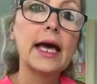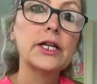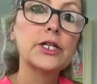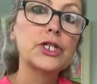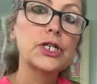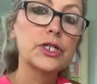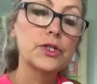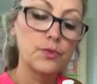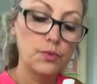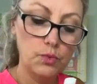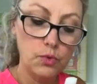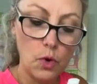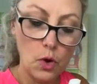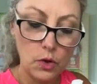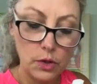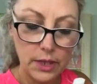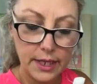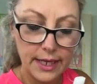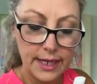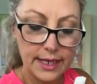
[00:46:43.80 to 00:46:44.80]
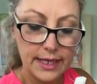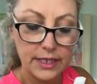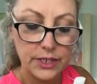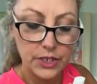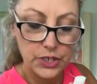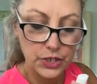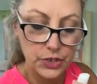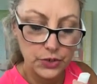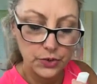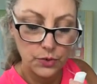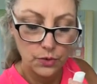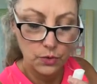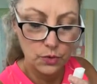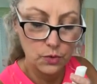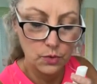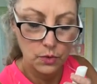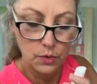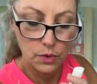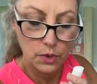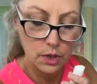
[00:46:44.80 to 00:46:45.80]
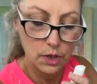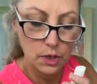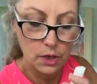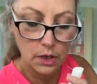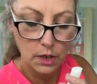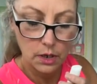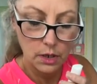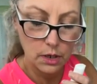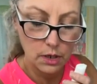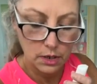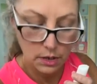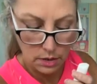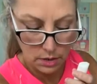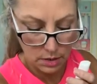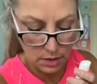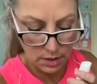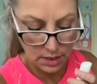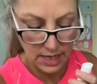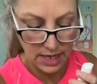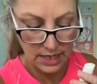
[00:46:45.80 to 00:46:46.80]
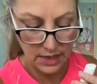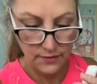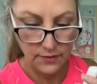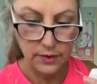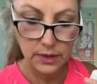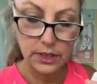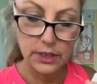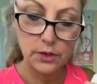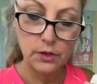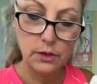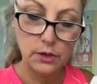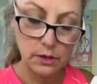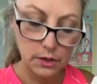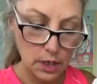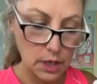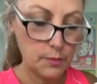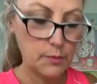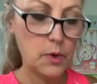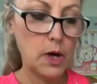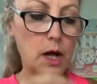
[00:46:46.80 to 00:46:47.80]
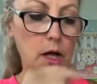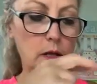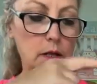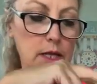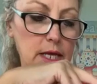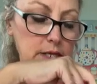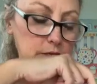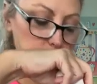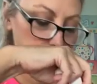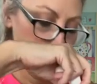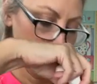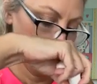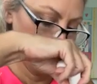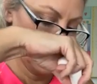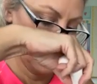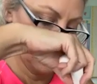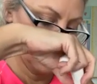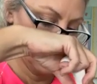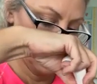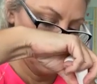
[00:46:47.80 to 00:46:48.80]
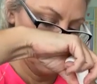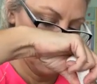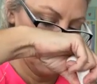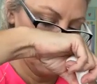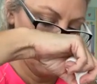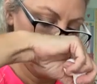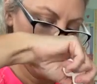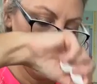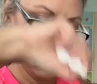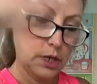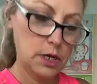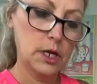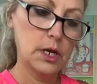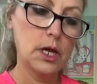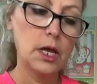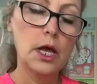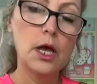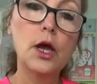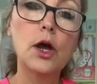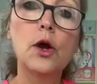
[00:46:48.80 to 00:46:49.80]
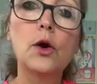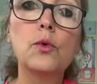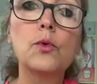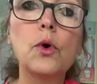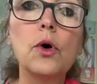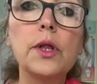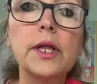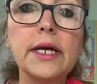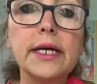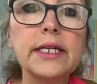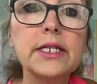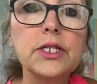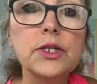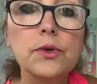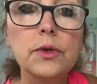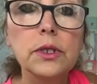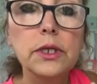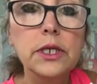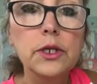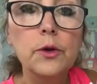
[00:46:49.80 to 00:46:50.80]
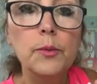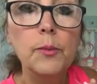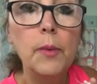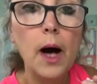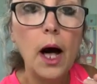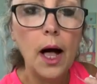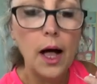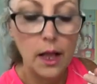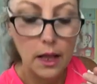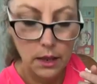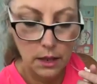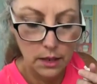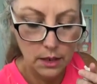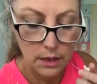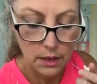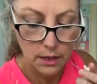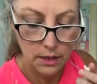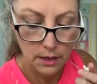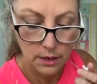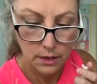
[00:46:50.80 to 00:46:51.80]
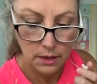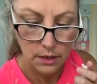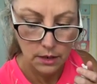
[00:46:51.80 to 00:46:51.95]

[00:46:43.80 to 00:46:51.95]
And just roll it into kind of a little ball. Actually, I want a little bit more. Roll it into a little ball.